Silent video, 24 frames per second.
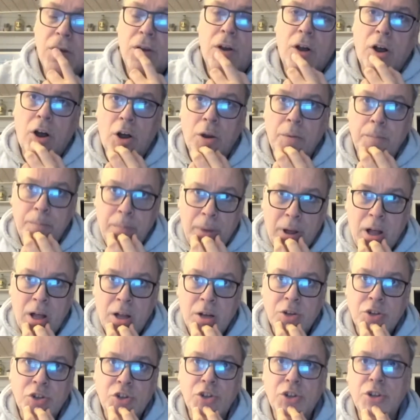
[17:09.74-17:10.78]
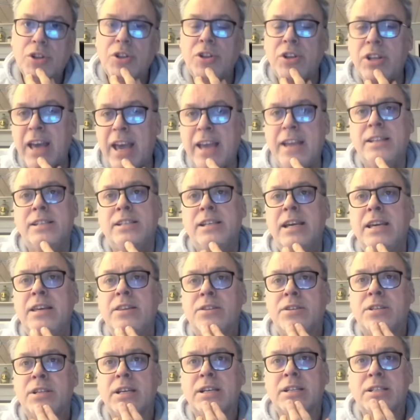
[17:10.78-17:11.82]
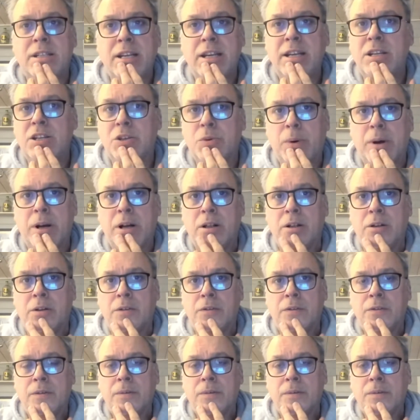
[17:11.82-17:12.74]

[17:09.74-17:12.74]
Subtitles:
On March the 18th, 1612,